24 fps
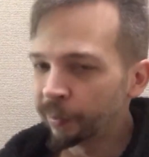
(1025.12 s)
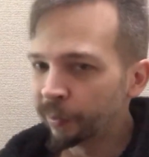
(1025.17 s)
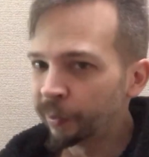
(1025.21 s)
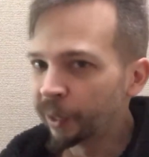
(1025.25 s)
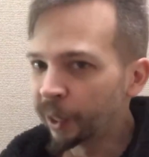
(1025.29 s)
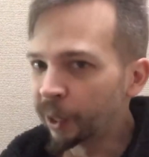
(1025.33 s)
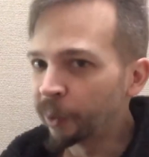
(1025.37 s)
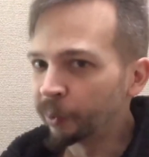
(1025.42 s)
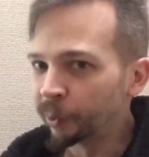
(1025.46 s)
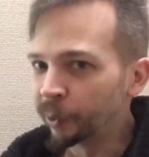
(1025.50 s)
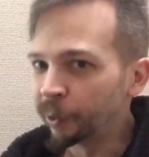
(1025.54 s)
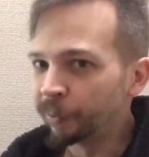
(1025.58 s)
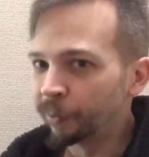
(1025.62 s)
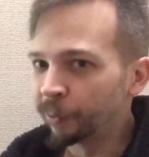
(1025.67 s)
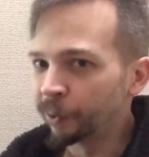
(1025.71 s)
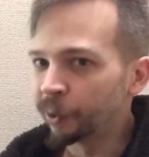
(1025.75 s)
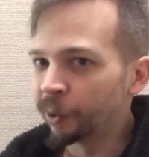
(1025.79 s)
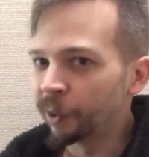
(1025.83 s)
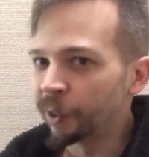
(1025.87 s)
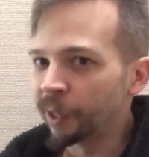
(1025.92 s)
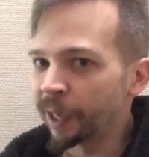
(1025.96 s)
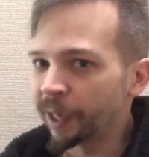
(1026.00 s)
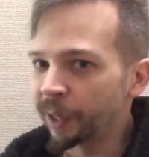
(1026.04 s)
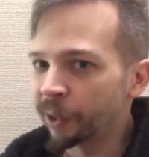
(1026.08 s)
literally for
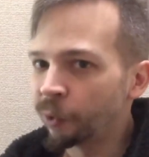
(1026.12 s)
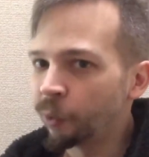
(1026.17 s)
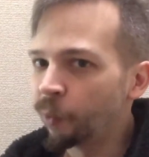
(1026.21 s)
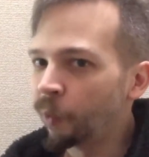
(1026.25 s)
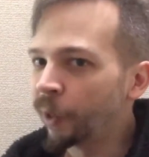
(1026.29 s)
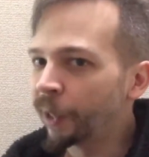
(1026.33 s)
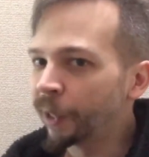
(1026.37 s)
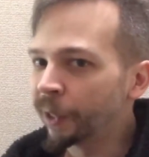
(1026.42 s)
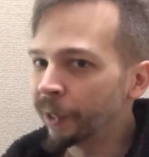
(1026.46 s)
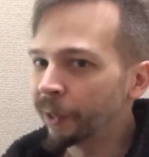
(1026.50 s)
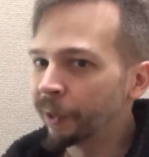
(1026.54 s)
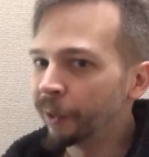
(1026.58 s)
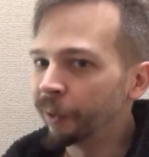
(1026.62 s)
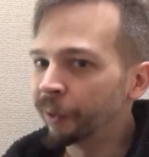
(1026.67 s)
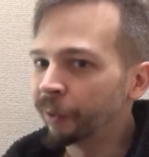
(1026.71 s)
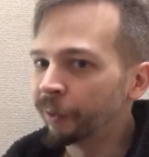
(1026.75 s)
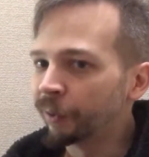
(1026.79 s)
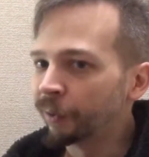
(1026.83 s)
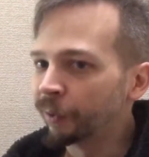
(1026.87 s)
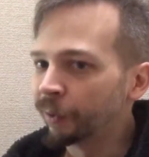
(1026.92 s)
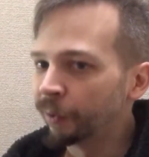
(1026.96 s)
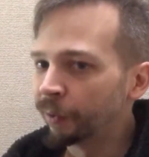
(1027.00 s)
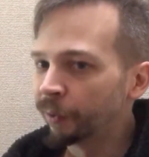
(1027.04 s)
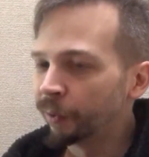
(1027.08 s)
like 20
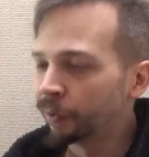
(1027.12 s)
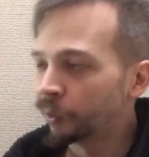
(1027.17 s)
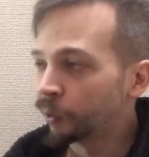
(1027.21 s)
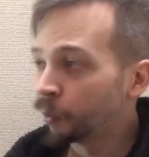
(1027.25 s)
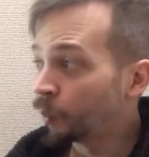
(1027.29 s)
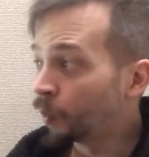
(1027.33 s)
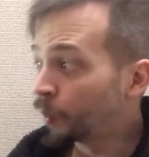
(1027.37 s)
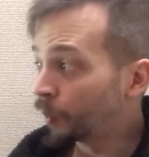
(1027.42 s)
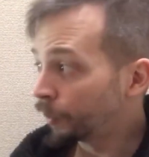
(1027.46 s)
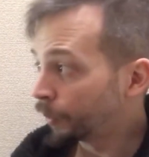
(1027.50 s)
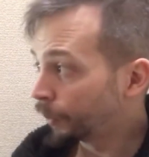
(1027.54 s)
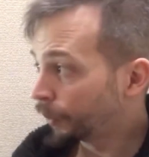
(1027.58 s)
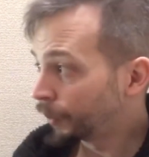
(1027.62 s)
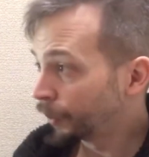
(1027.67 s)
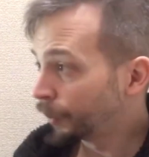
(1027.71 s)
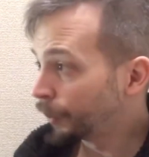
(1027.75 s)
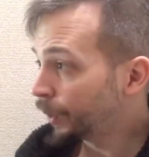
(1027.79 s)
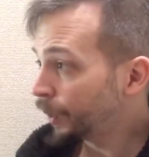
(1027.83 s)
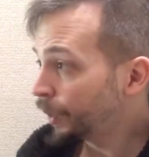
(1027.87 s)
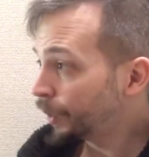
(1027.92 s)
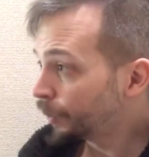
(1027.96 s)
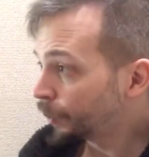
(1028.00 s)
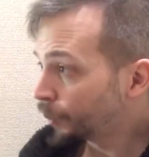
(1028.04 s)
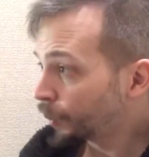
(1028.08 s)
years,
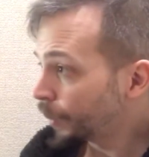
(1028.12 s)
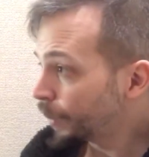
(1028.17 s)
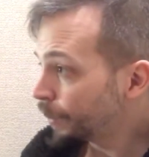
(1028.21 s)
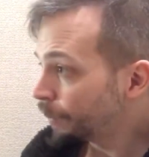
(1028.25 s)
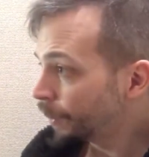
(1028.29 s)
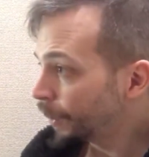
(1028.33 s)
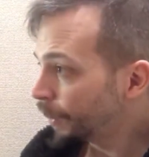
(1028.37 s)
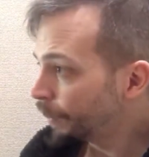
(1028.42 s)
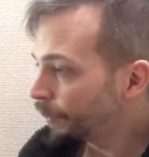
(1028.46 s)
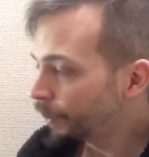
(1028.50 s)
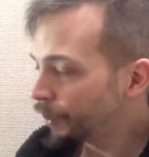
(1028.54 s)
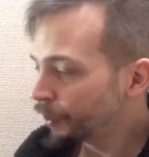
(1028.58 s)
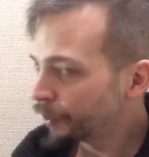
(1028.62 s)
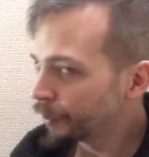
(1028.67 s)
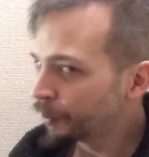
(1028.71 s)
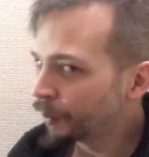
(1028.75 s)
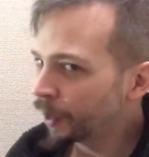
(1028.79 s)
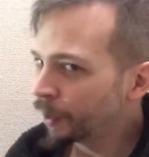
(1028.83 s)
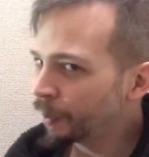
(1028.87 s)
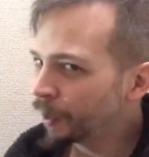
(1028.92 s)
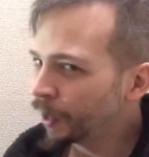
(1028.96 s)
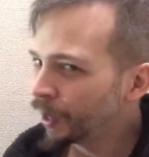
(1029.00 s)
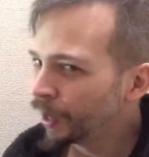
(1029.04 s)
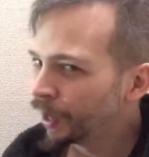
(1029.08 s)
30, 25 years
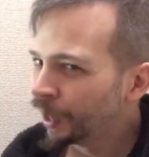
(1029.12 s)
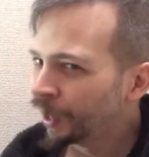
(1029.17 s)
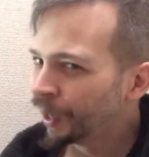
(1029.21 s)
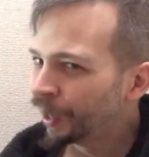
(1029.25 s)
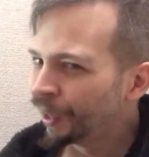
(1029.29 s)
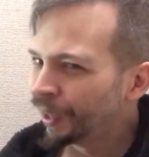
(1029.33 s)
maybe,